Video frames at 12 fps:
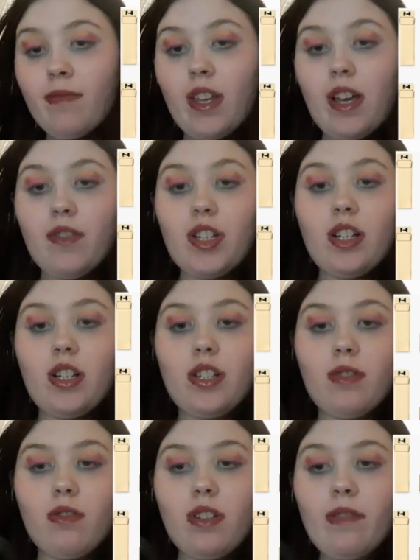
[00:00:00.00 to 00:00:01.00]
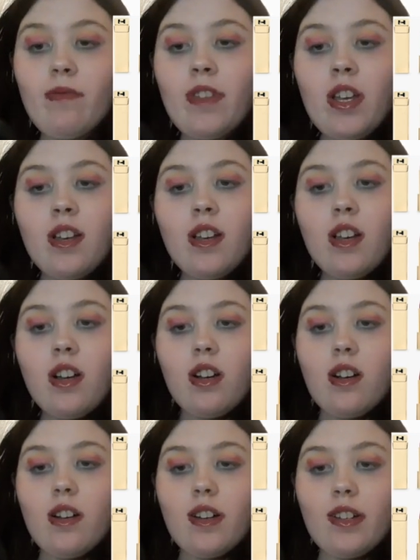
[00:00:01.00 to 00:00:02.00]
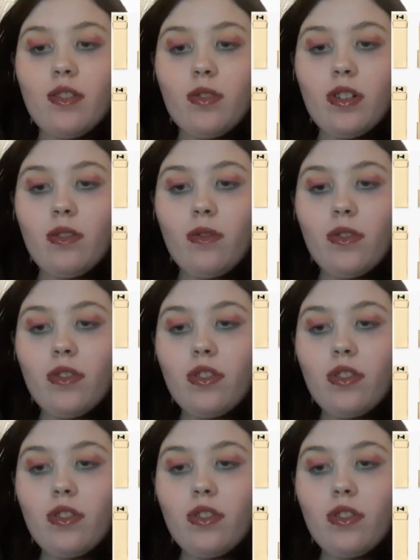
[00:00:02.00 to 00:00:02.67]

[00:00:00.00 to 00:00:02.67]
avocado oil, argan oil.